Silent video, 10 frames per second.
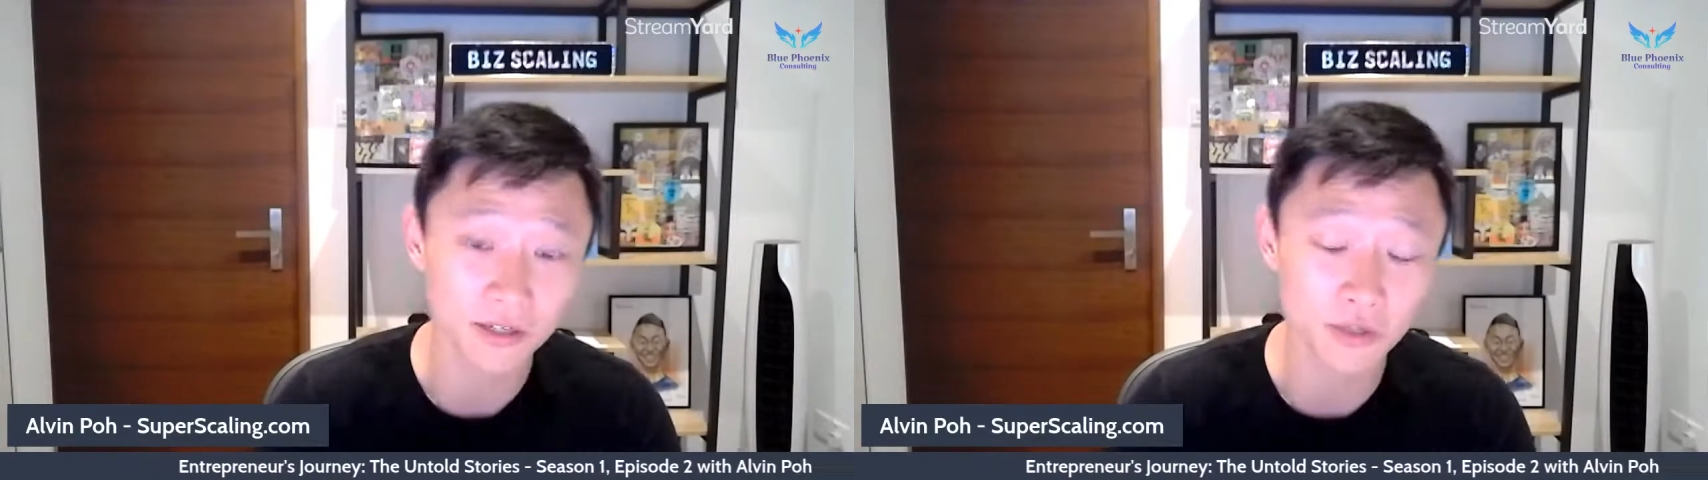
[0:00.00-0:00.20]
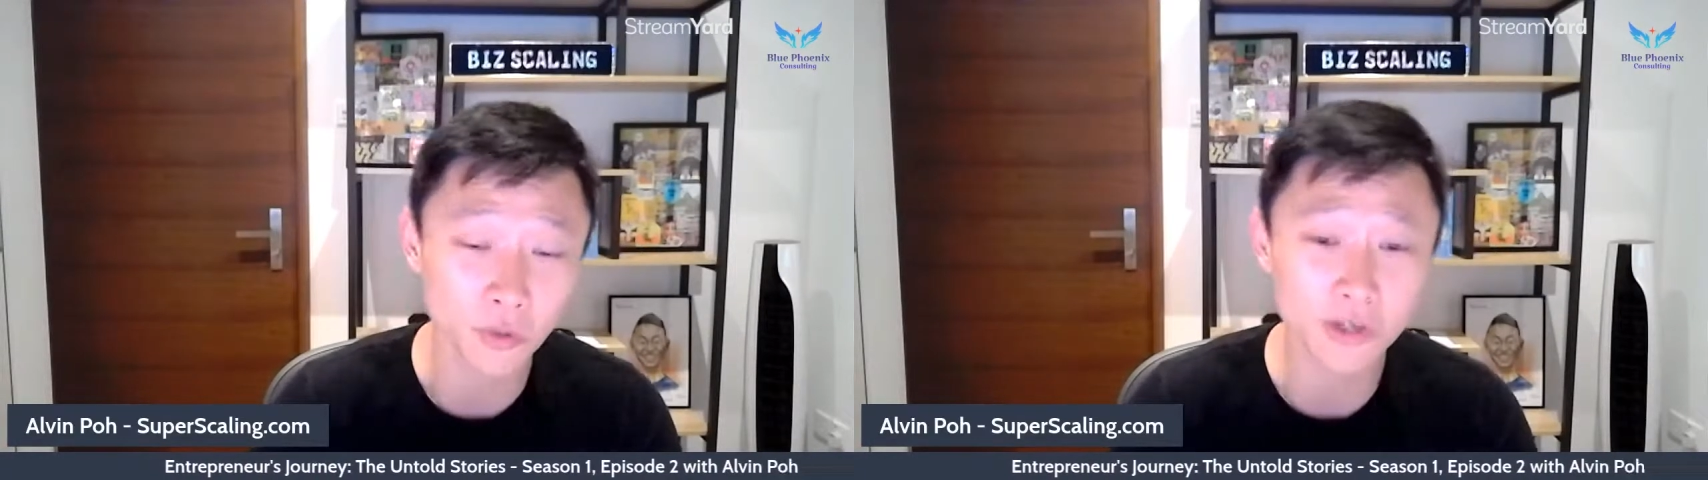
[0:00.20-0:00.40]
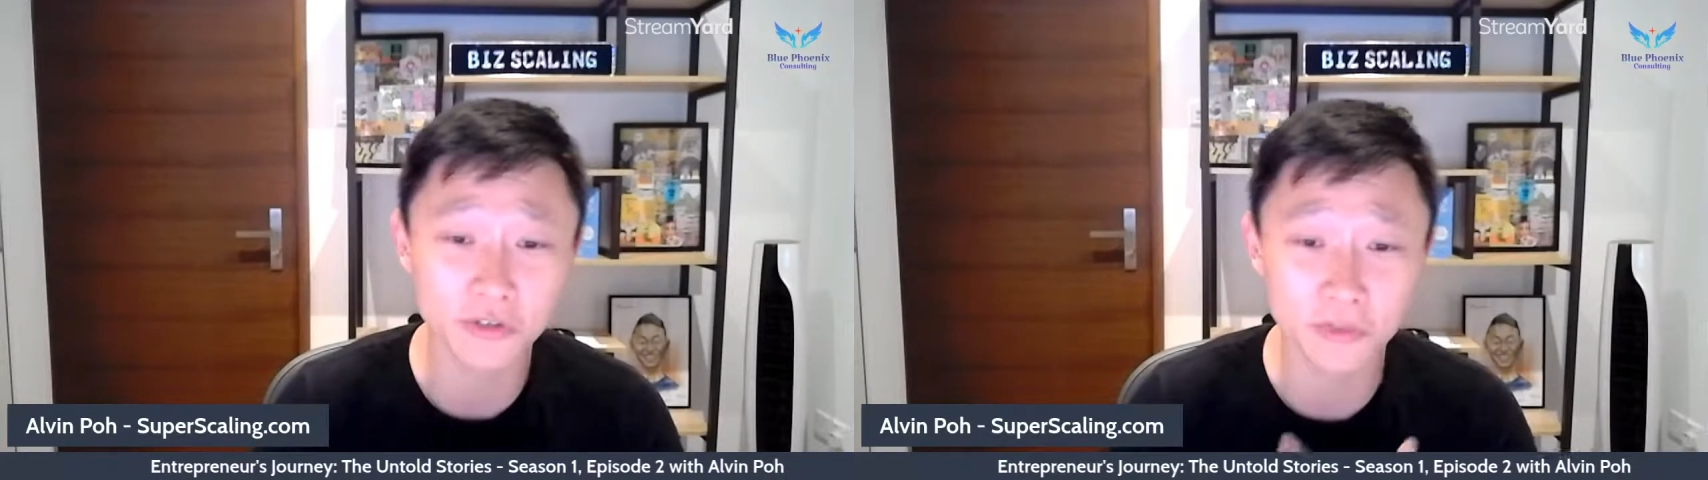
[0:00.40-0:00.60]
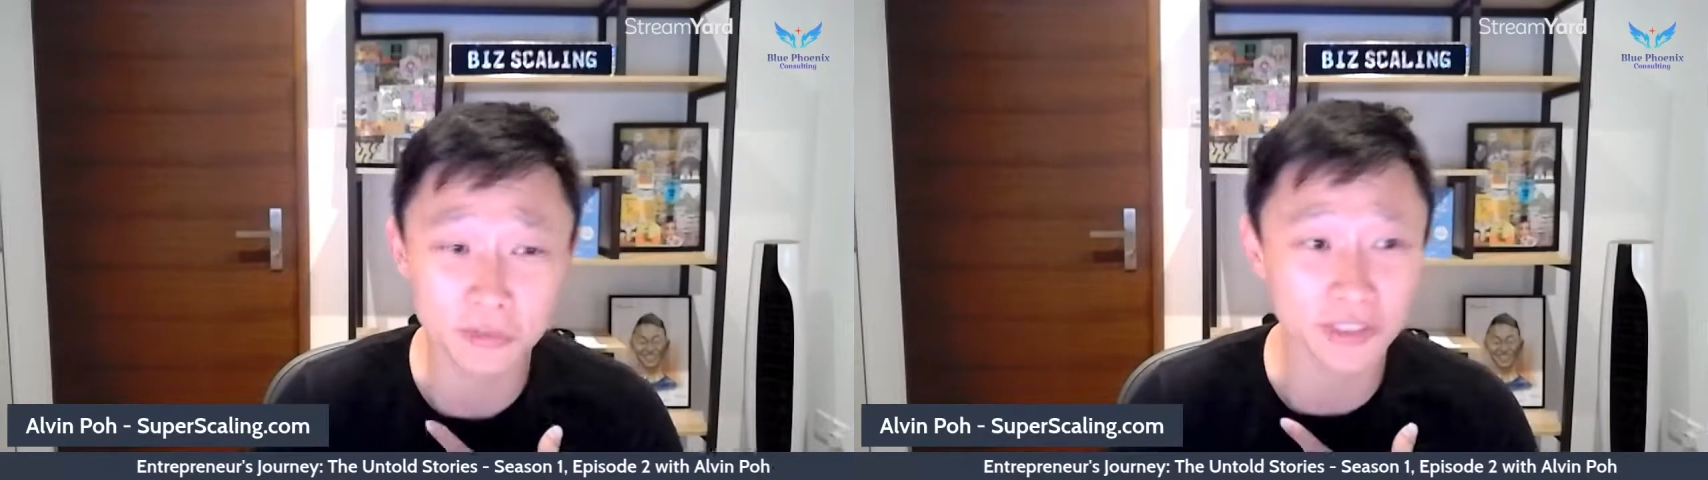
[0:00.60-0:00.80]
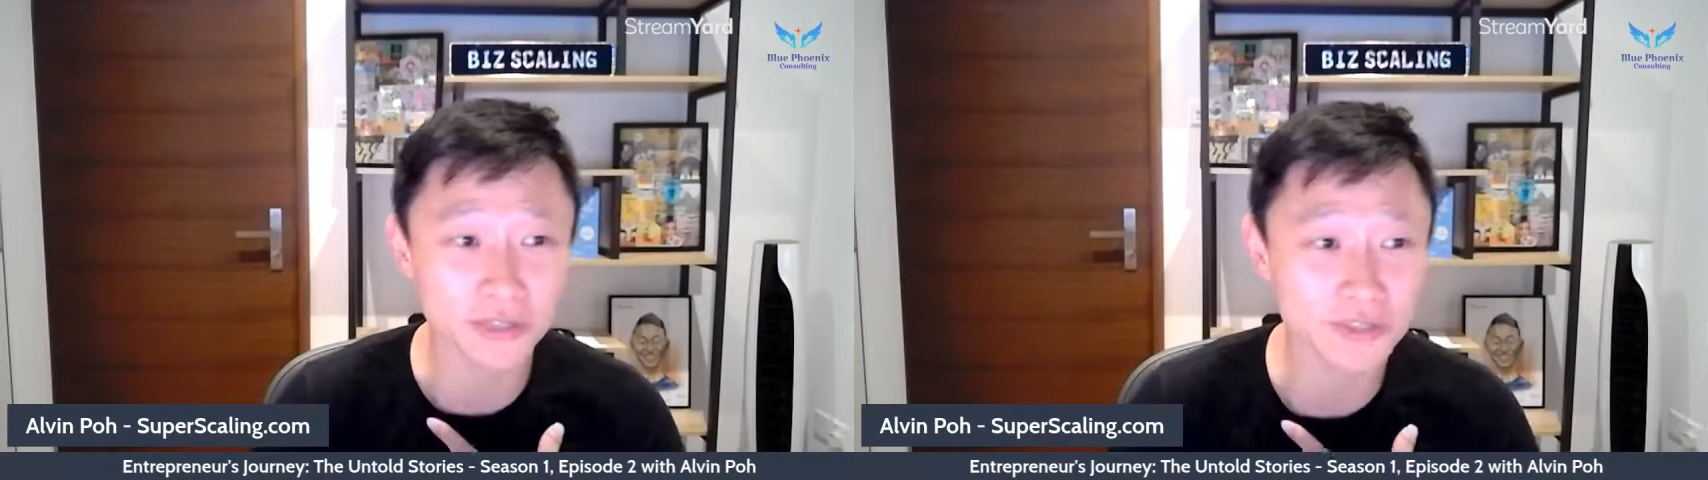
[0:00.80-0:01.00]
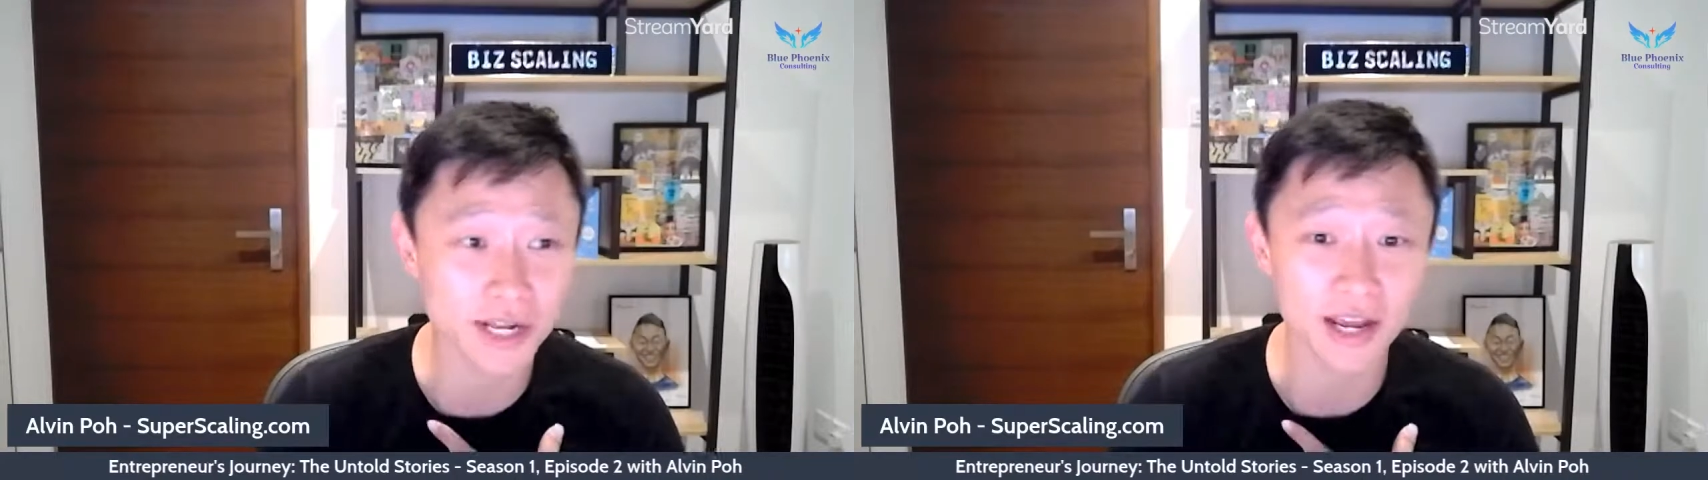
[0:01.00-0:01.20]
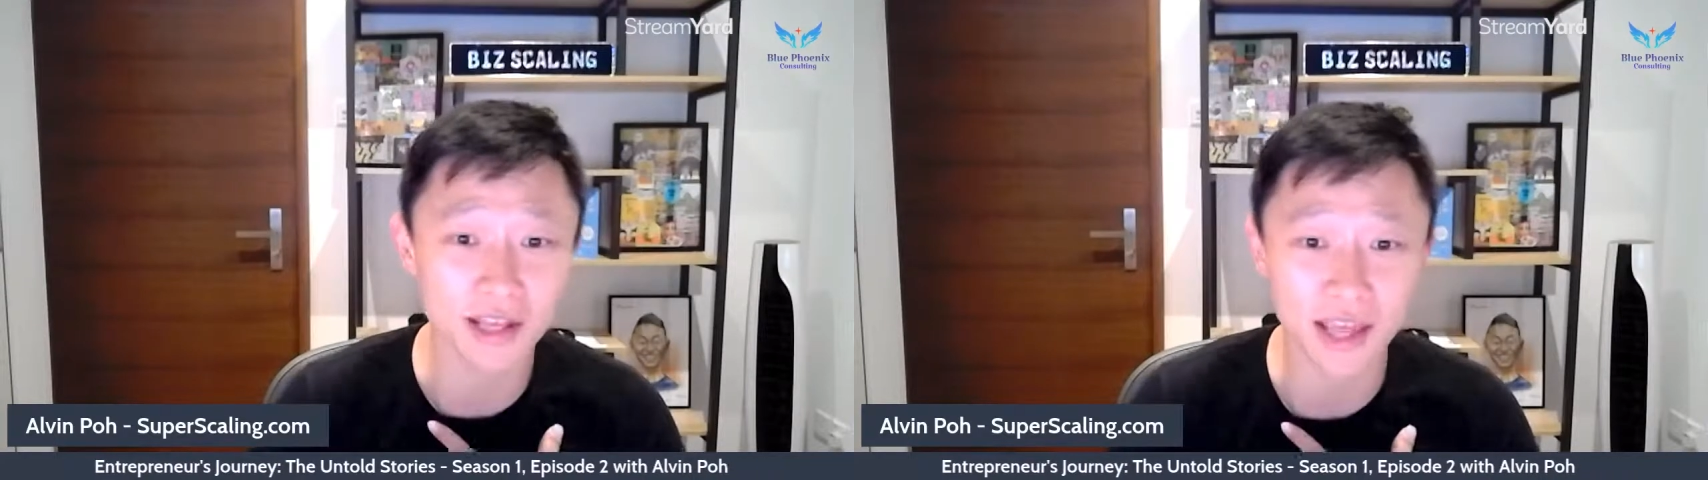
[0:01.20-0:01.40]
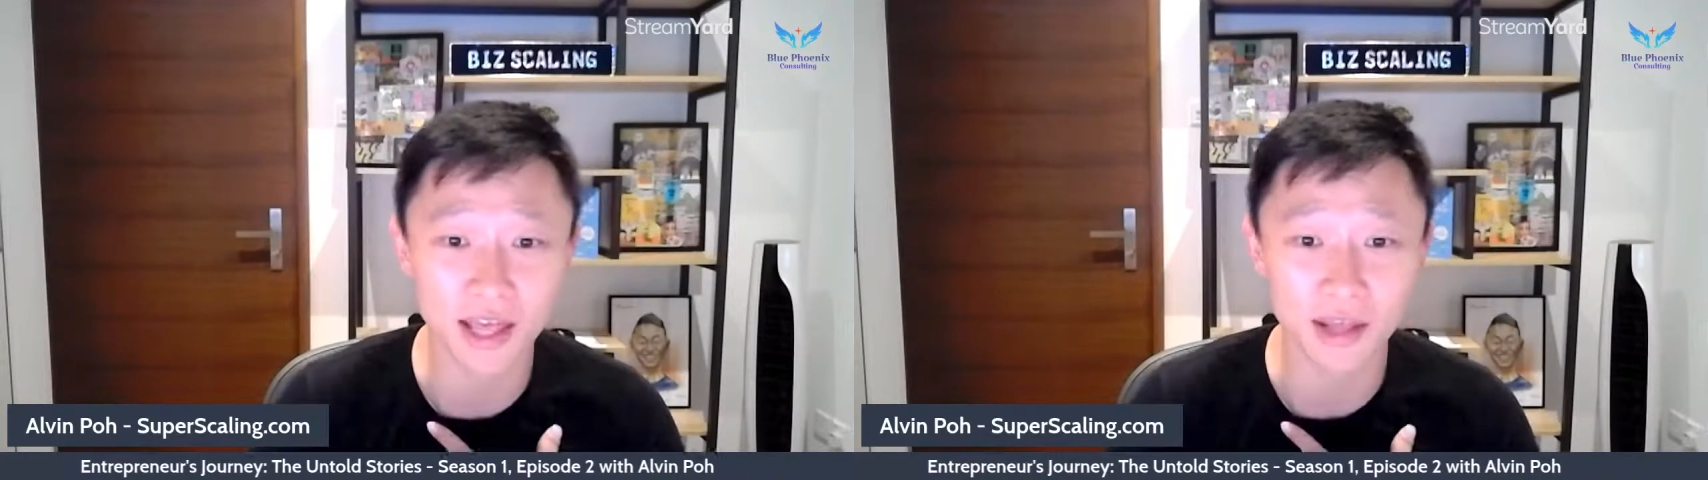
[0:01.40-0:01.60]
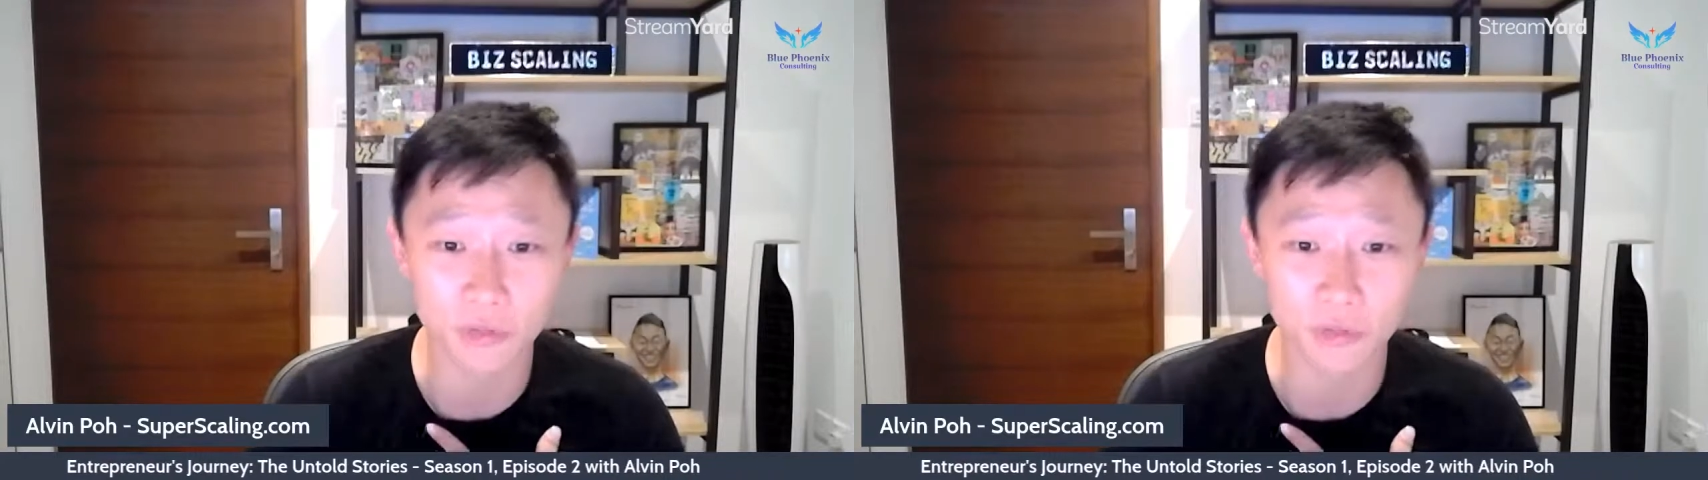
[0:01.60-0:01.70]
One of the beliefs that I had